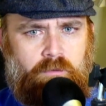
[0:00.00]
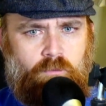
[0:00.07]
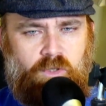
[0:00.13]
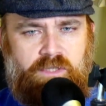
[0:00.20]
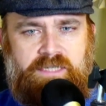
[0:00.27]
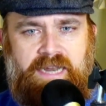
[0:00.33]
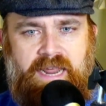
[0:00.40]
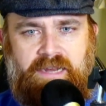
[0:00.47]

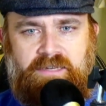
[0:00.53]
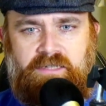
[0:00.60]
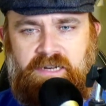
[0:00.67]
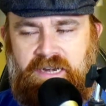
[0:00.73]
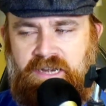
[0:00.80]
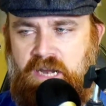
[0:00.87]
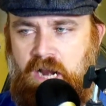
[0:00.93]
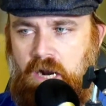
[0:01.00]
What's
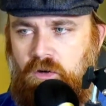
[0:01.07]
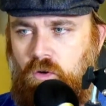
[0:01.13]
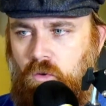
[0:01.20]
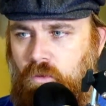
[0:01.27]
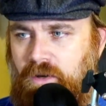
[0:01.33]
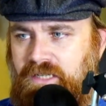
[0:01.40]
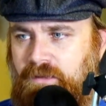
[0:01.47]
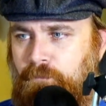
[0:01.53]
next? A nun
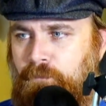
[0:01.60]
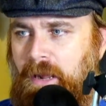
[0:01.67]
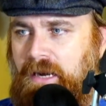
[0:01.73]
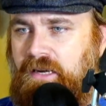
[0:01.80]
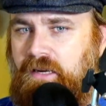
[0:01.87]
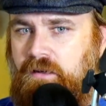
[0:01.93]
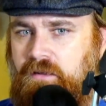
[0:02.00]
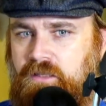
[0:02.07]
who went to
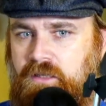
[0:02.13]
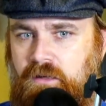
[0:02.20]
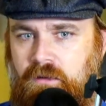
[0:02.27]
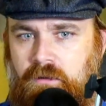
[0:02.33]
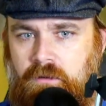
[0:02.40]
Bunnings?